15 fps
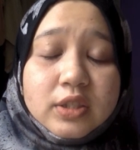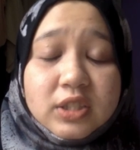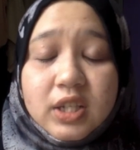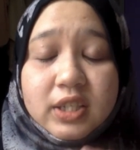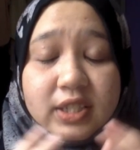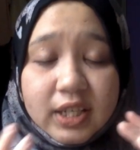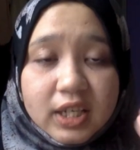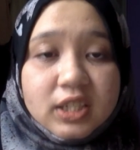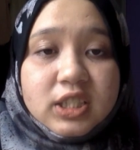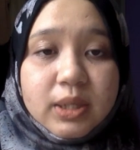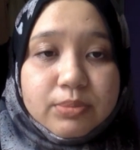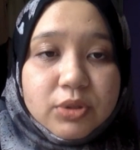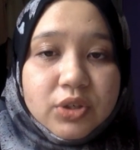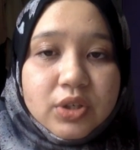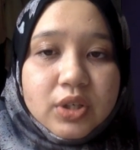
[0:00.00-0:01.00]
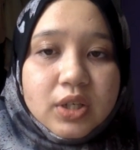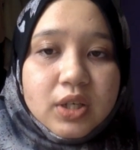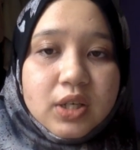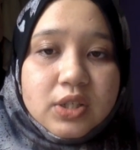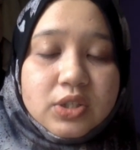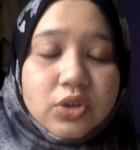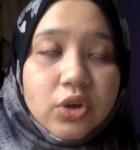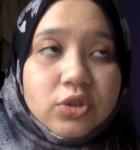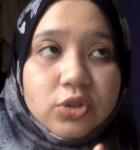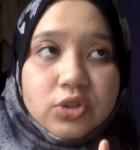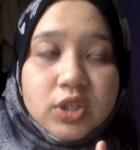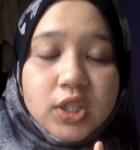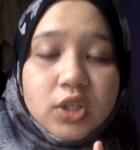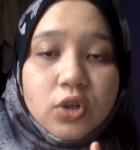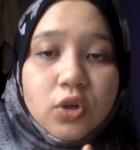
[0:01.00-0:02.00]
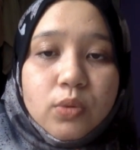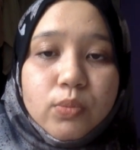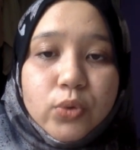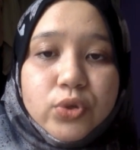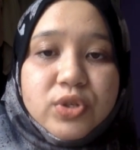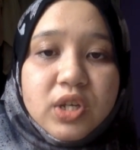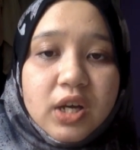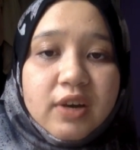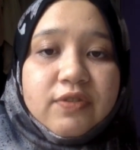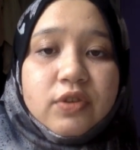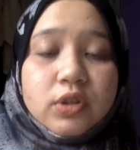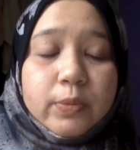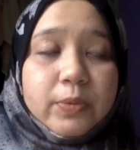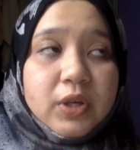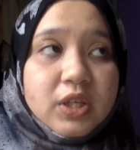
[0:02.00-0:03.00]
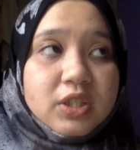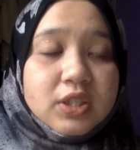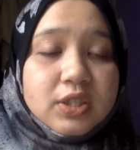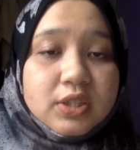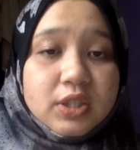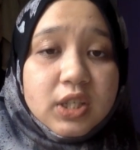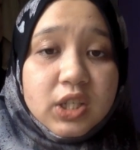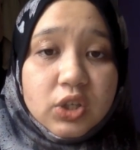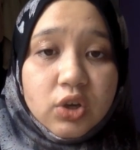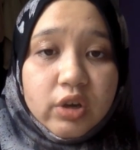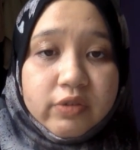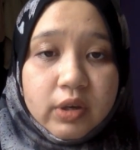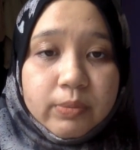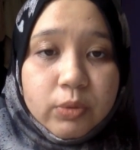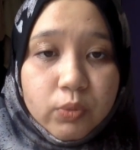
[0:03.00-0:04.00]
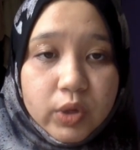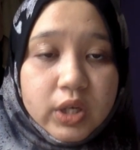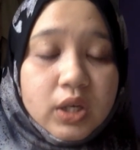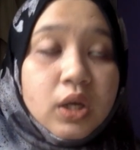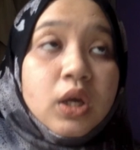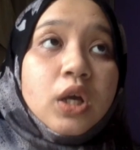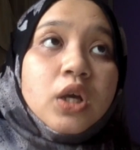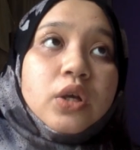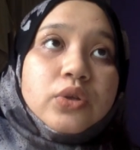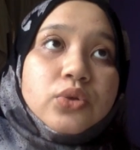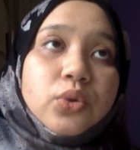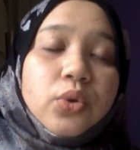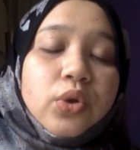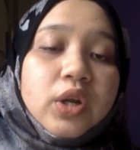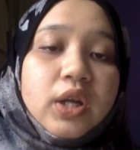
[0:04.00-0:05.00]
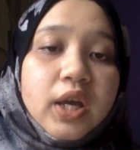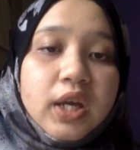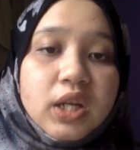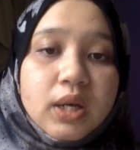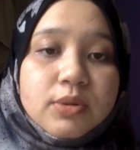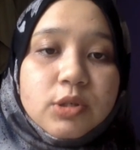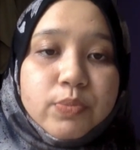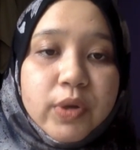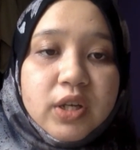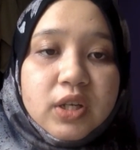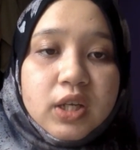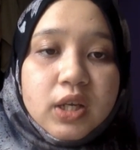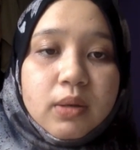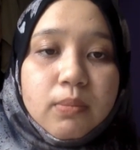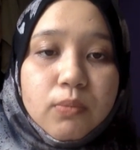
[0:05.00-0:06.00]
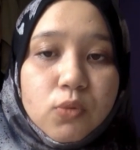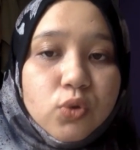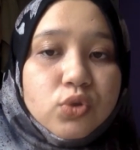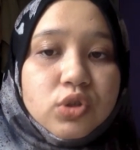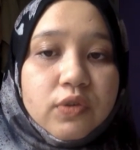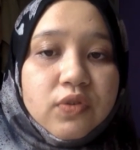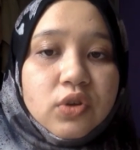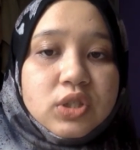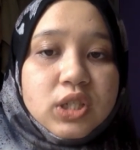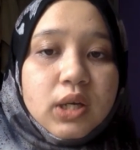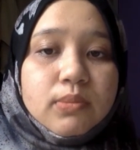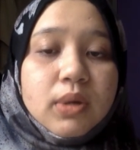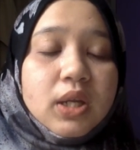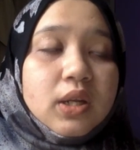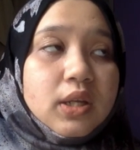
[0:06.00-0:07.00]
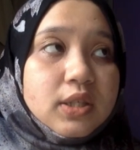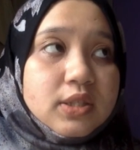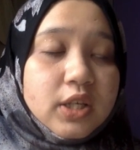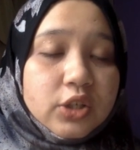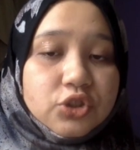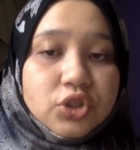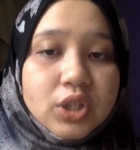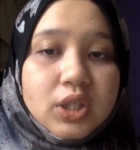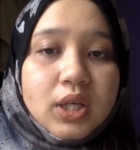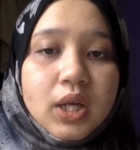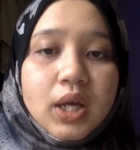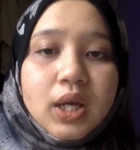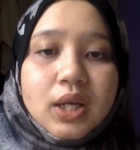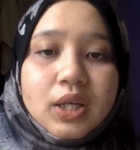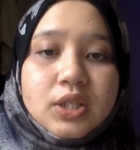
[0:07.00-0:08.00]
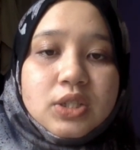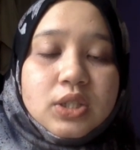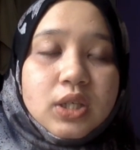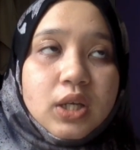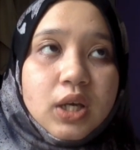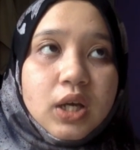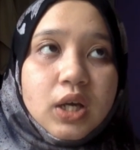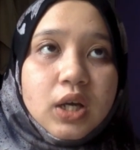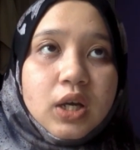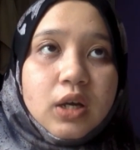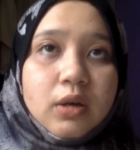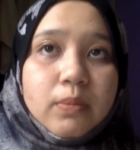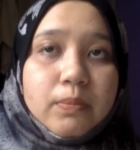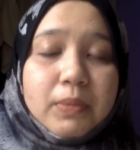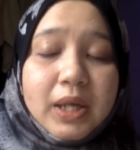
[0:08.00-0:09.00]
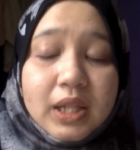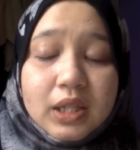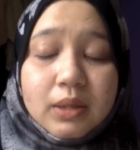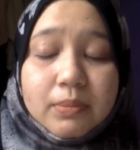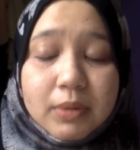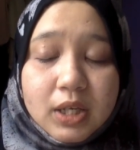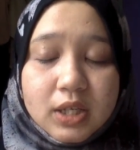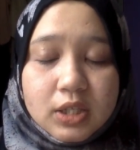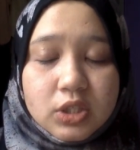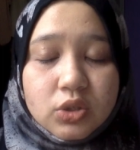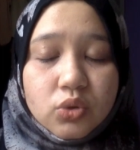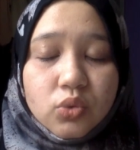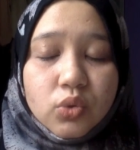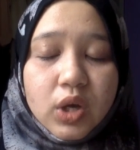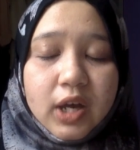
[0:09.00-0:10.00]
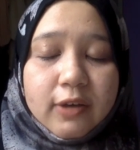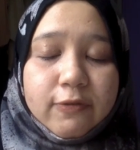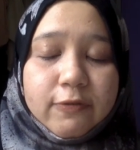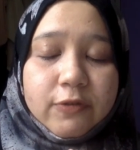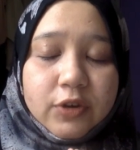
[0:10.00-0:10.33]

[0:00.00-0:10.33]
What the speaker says: the second chapter is going to take almost half of the pages in your FIP1. So you're going to end up spending most of your time in this section, because mainly because you have